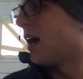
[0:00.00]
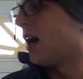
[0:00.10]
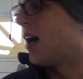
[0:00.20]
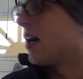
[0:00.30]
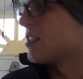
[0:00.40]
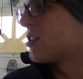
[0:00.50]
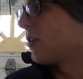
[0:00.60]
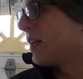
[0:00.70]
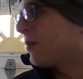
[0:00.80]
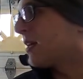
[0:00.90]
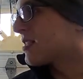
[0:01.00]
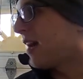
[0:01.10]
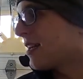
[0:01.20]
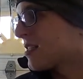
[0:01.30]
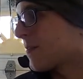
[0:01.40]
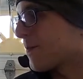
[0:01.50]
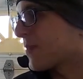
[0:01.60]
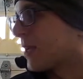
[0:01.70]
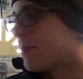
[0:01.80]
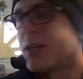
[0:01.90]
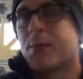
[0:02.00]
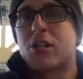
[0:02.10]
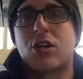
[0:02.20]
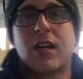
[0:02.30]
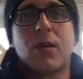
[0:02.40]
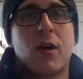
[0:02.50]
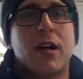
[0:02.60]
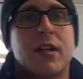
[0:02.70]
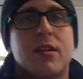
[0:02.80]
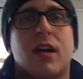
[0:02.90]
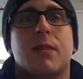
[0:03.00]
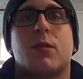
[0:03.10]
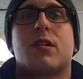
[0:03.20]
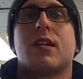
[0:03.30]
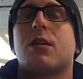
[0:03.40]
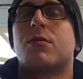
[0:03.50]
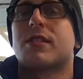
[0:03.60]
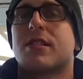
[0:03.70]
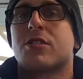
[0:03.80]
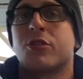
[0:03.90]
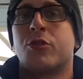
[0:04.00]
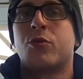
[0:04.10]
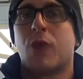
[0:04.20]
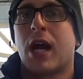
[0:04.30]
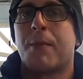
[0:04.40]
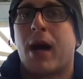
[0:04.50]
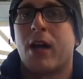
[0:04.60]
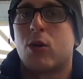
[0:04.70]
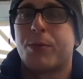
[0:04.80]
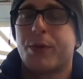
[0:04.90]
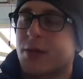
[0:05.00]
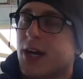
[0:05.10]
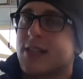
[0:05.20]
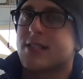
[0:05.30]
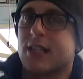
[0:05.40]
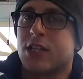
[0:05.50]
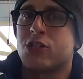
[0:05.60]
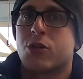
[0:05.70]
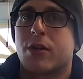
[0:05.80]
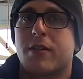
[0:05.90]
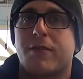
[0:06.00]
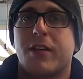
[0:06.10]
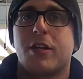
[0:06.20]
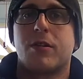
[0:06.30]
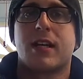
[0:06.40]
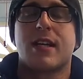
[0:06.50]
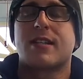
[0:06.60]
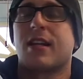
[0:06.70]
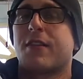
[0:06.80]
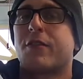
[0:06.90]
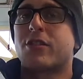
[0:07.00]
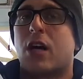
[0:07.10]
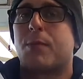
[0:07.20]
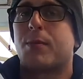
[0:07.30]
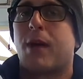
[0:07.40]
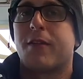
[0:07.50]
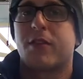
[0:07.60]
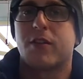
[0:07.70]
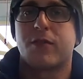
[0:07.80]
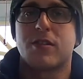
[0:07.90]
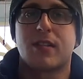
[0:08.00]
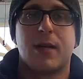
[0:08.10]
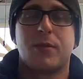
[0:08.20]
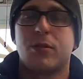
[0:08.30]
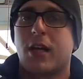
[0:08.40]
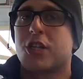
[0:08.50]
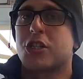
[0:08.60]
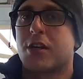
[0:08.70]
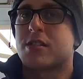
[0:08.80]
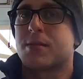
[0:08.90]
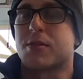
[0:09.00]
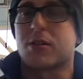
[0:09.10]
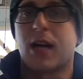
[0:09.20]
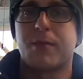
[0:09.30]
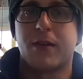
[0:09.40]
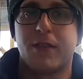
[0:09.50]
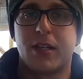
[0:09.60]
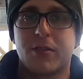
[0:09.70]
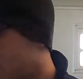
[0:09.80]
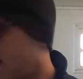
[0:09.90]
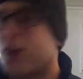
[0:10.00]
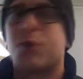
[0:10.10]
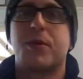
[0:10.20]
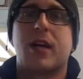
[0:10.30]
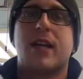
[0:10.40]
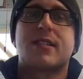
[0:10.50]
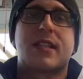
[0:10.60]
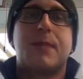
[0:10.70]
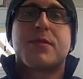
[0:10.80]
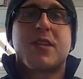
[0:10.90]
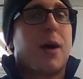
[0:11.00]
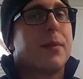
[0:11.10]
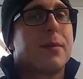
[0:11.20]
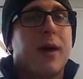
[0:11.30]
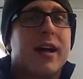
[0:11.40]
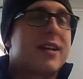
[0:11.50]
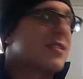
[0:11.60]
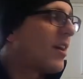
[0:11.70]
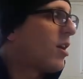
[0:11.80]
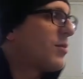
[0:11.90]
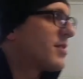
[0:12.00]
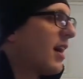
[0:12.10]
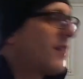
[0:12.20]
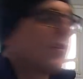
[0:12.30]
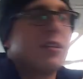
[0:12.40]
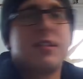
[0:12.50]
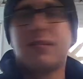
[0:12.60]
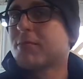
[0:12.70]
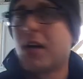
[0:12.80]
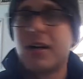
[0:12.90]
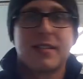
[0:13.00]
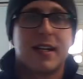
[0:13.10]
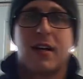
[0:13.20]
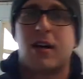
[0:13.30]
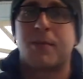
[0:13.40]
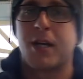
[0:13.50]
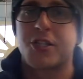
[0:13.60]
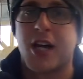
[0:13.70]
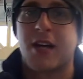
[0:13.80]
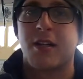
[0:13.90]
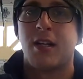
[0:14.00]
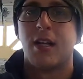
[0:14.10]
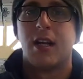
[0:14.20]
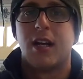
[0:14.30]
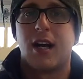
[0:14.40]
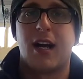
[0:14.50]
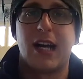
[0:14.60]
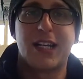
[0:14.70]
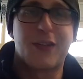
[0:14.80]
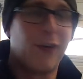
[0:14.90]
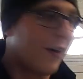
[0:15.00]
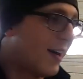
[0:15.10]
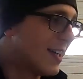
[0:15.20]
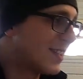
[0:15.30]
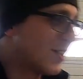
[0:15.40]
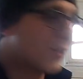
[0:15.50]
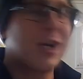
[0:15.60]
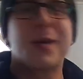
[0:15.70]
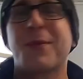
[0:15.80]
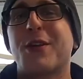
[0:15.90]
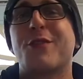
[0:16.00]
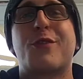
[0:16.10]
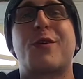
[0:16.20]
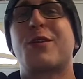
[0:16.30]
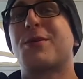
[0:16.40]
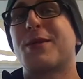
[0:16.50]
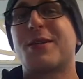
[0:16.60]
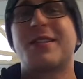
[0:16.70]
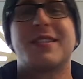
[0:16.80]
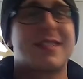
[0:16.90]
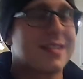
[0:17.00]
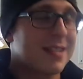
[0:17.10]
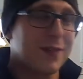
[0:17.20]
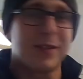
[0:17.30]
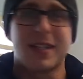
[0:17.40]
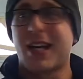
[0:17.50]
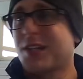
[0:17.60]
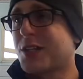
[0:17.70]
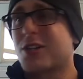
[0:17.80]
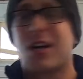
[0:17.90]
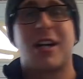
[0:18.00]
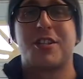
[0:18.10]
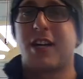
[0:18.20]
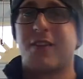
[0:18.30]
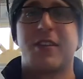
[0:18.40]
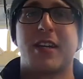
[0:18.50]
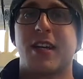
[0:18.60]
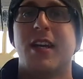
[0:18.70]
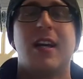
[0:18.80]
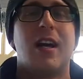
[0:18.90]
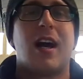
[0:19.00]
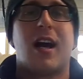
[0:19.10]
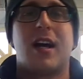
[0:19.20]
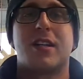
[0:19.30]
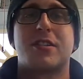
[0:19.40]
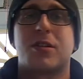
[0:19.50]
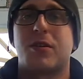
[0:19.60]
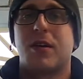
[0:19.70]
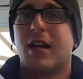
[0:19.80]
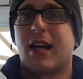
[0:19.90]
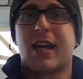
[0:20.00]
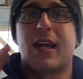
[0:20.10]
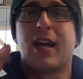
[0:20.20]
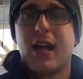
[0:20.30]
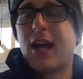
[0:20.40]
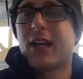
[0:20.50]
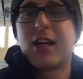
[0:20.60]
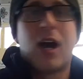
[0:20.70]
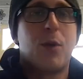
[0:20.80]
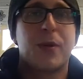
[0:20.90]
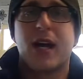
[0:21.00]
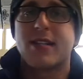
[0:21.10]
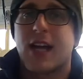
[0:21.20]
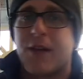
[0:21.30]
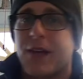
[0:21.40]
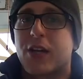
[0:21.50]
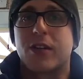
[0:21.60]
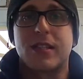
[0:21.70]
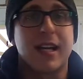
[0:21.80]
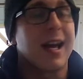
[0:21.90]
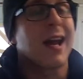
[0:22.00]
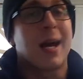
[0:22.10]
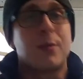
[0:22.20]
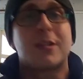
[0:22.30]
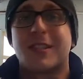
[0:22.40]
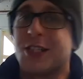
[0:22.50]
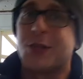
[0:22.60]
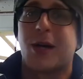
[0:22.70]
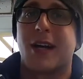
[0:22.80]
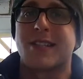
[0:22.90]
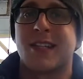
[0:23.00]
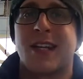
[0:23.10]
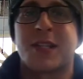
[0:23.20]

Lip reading: So anyways, that's pretty much all I wanted to talk about today was this new Ram. I hope you guys enjoyed the video. Like I said, if you're stopping by for the first time, do like, share, and subscribe my videos. I hope you guys keep stopping by, because I always have good content on my channel as far as the truck builds, four-wheeler builds, stuff like that, the garage, everything. So again, hope you guys have a good day, and I will see you guys in the next